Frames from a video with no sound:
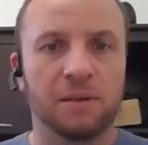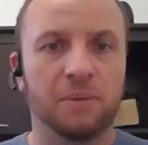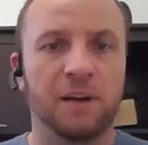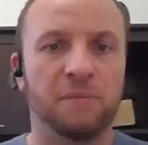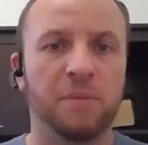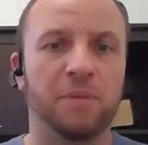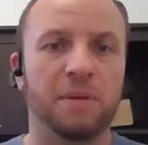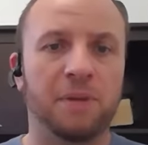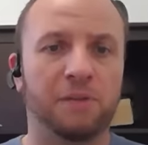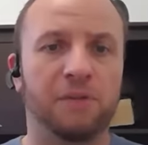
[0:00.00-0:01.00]
We have people
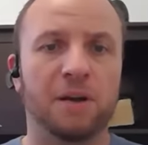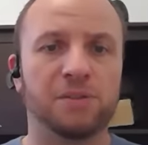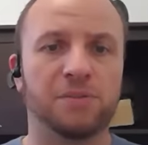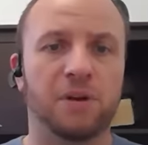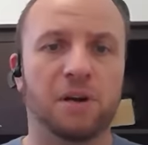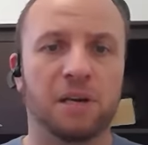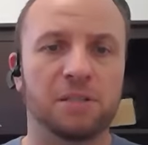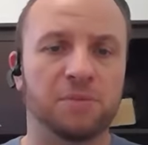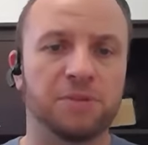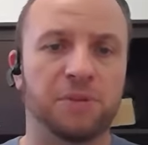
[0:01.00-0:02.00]
that make files for our
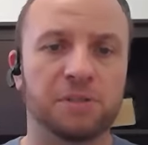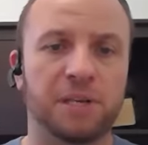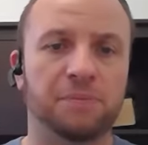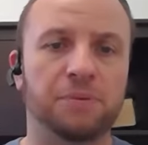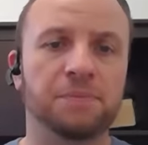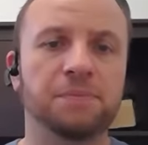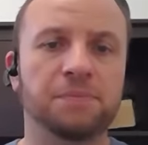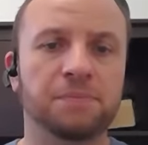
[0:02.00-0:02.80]
customers, for example.